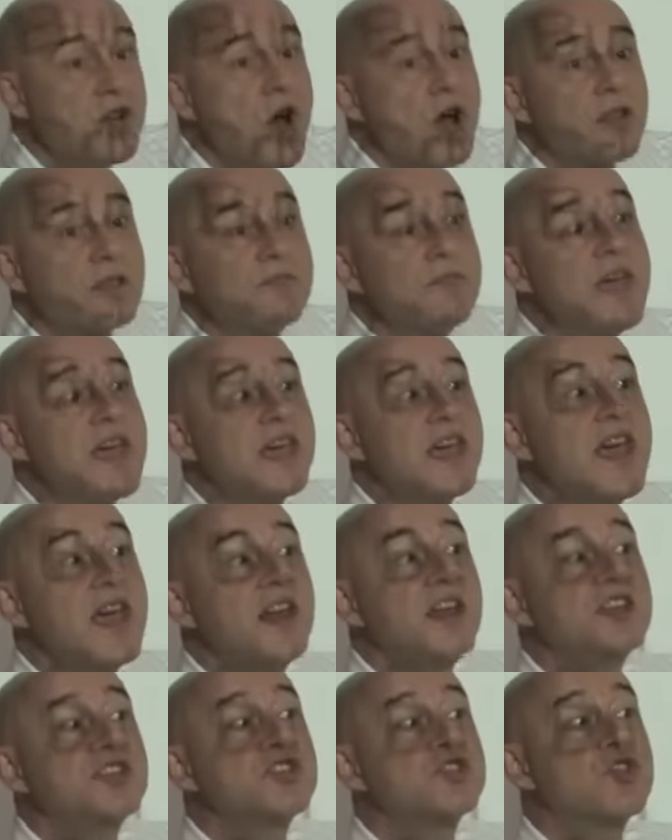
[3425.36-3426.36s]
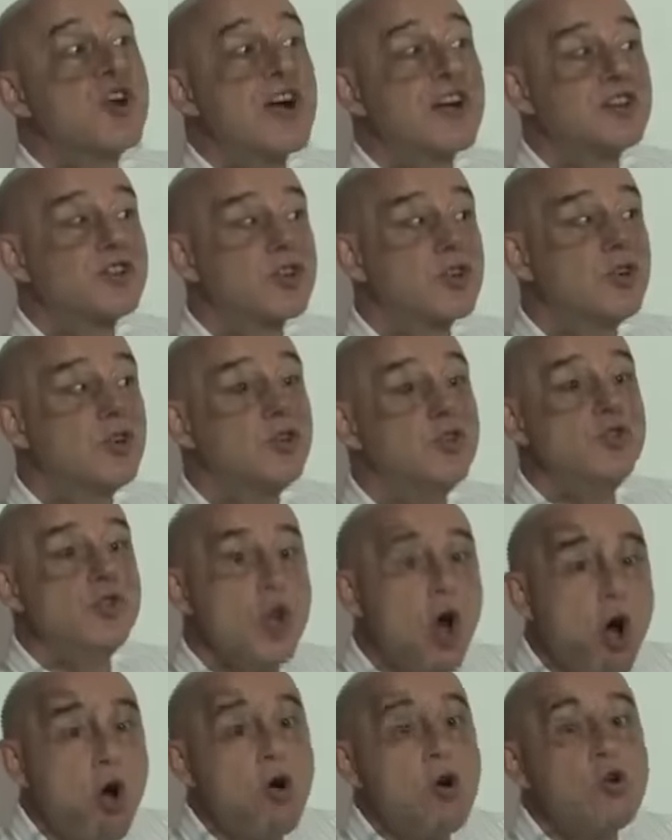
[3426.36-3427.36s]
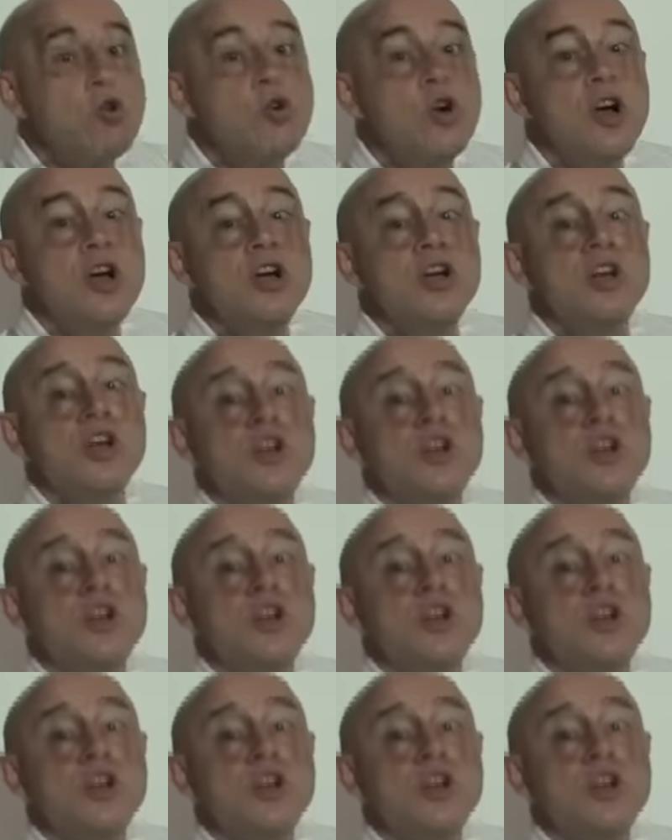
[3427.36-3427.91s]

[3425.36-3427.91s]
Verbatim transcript: not make any structural, no